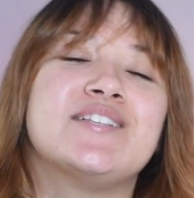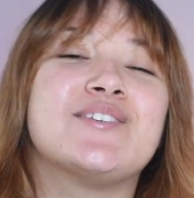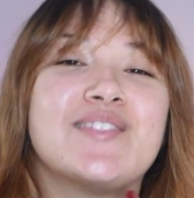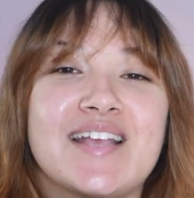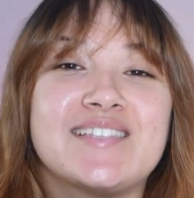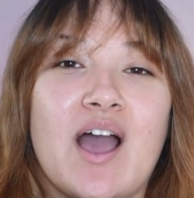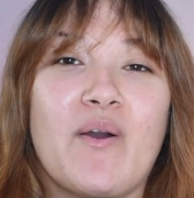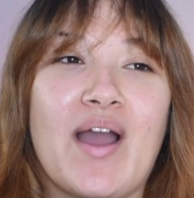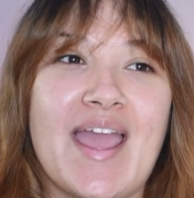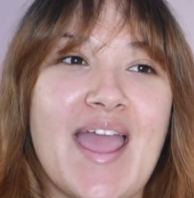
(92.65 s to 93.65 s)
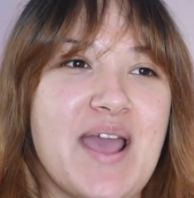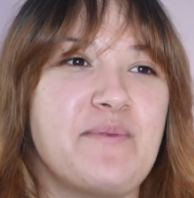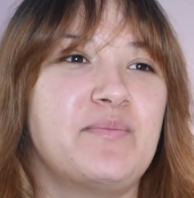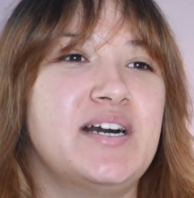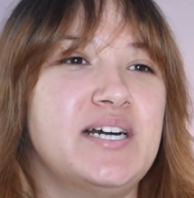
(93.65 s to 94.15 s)
So that's how I
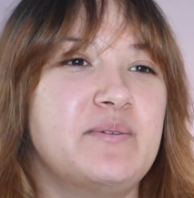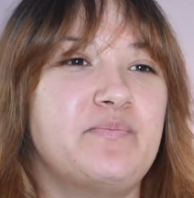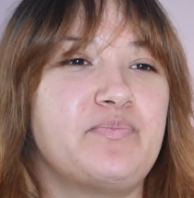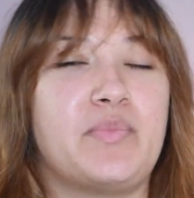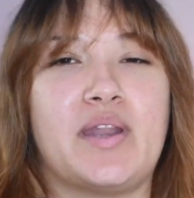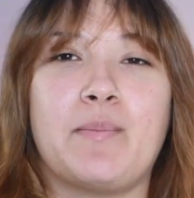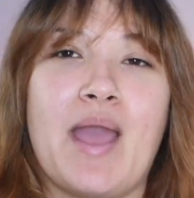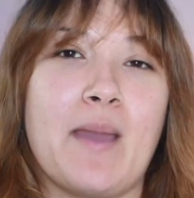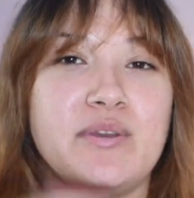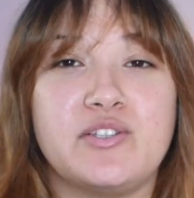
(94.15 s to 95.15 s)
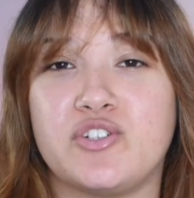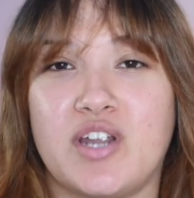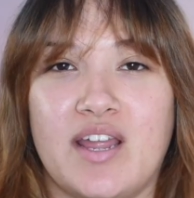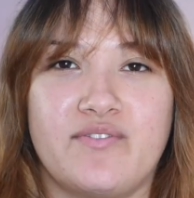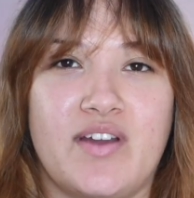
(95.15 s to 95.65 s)
am. But I'm happy to
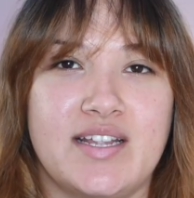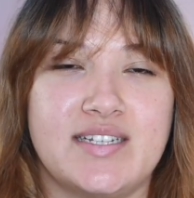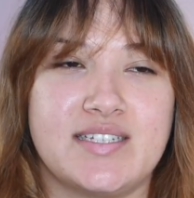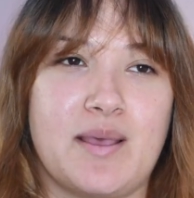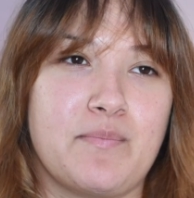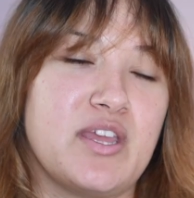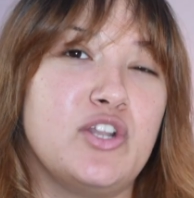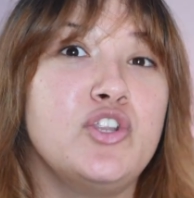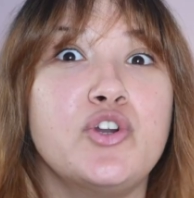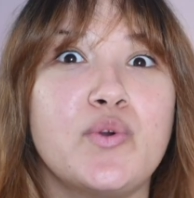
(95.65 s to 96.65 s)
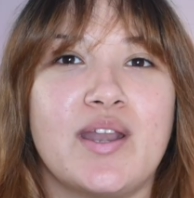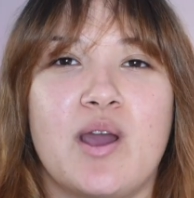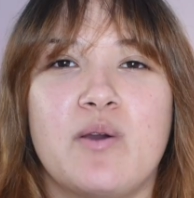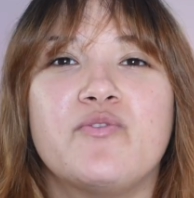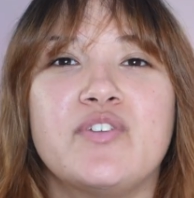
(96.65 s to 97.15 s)
try and find something new, and
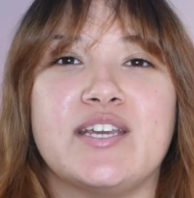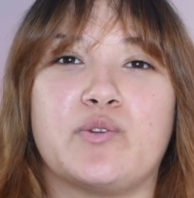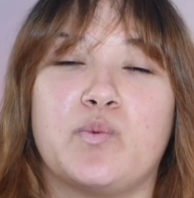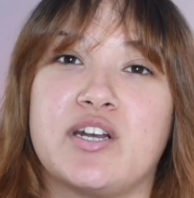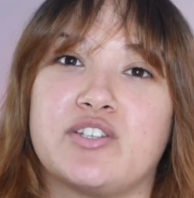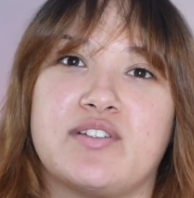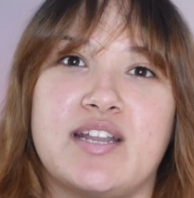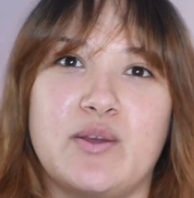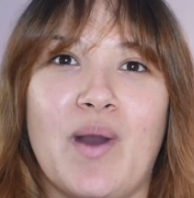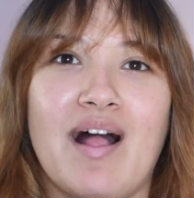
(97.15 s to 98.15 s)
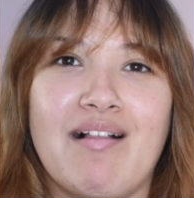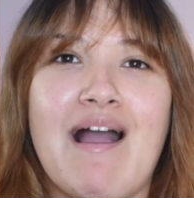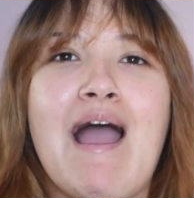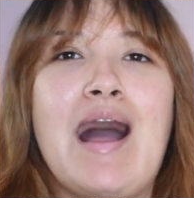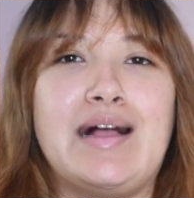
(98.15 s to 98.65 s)
hopefully it works really
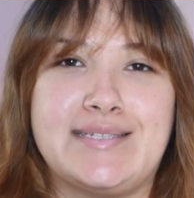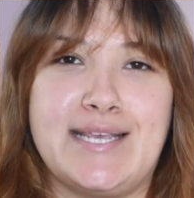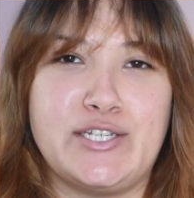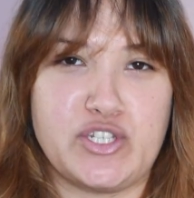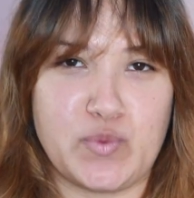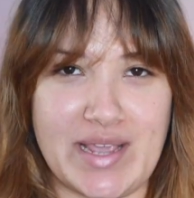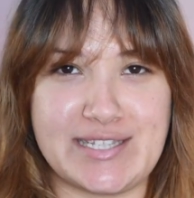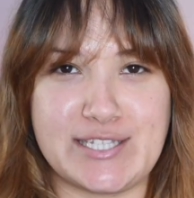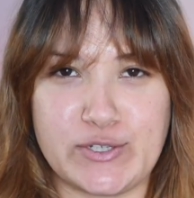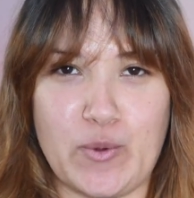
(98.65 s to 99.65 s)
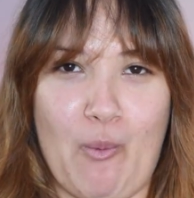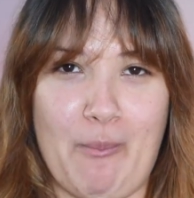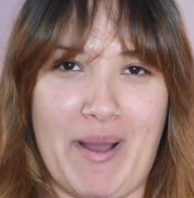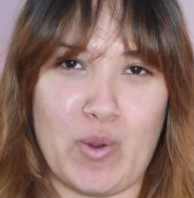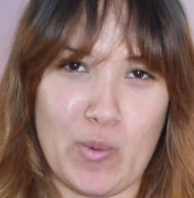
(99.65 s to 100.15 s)
well, else I just wasted all
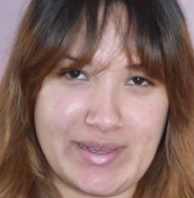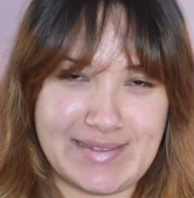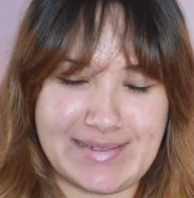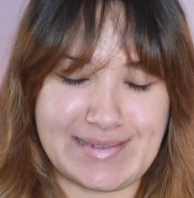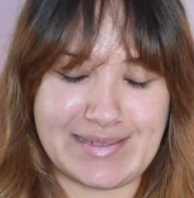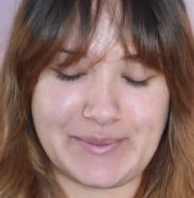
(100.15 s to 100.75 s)
my coins.